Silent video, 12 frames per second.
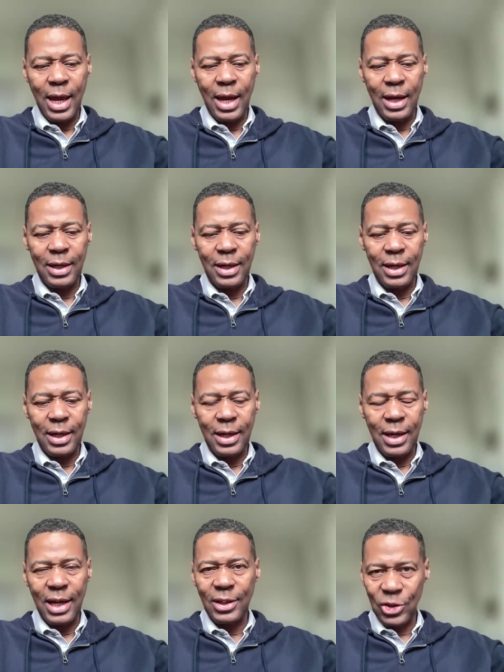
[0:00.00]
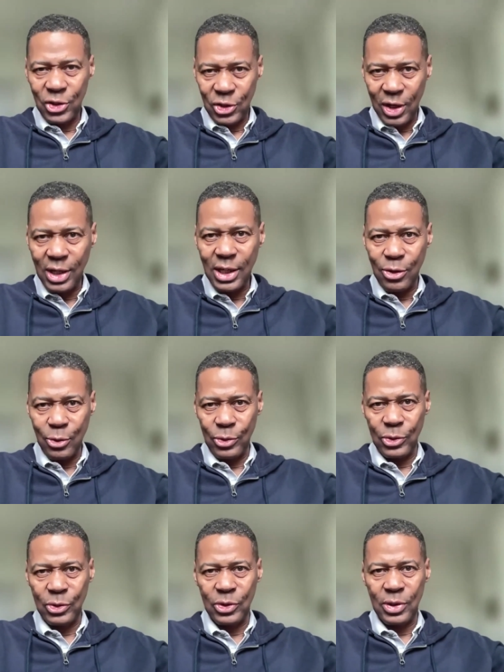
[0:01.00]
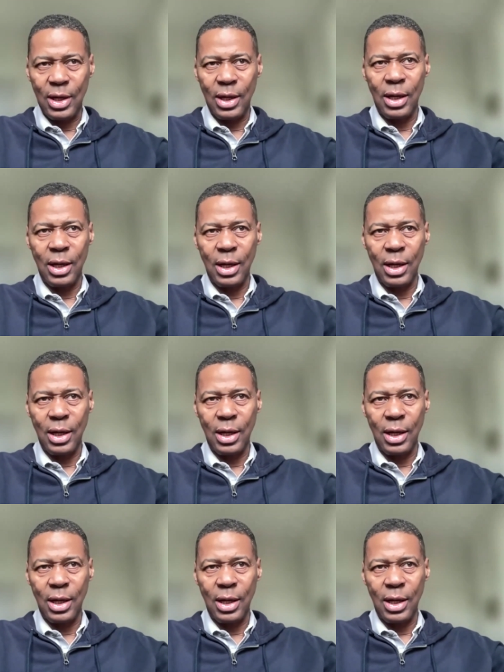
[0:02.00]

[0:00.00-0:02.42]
and study those